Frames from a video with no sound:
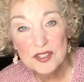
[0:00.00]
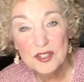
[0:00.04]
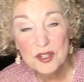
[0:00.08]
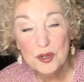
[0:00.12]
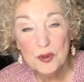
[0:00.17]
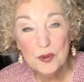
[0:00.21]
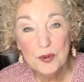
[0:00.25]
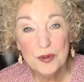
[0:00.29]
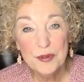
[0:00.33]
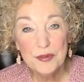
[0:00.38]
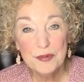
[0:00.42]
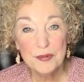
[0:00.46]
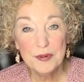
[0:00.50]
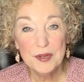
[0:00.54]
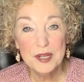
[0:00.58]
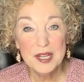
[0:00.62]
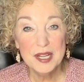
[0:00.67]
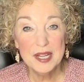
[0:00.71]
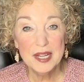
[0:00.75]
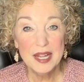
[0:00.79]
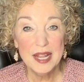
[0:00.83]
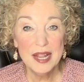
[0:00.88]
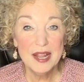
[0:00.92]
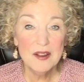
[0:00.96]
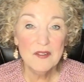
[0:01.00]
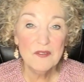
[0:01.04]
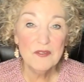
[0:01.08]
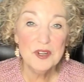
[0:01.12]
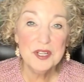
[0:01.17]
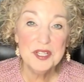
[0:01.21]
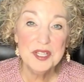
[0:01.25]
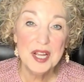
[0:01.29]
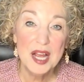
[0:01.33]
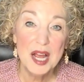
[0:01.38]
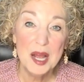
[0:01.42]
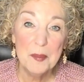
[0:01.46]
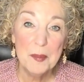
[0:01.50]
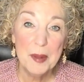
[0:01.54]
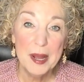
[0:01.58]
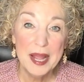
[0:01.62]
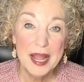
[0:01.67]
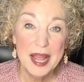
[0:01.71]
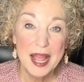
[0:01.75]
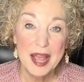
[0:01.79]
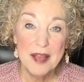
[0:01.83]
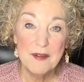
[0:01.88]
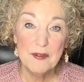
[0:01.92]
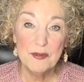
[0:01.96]
2 or 3 every time I
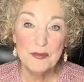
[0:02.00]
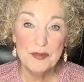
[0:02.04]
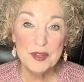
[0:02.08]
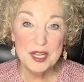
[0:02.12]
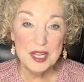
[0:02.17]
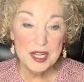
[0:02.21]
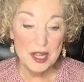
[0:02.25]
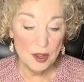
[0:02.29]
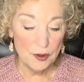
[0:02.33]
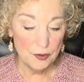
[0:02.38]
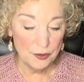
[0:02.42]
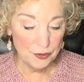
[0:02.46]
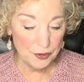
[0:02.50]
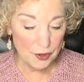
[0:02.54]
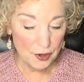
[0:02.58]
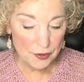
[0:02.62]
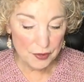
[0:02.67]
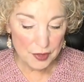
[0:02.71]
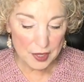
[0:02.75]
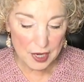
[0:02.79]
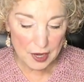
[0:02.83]
have a video so that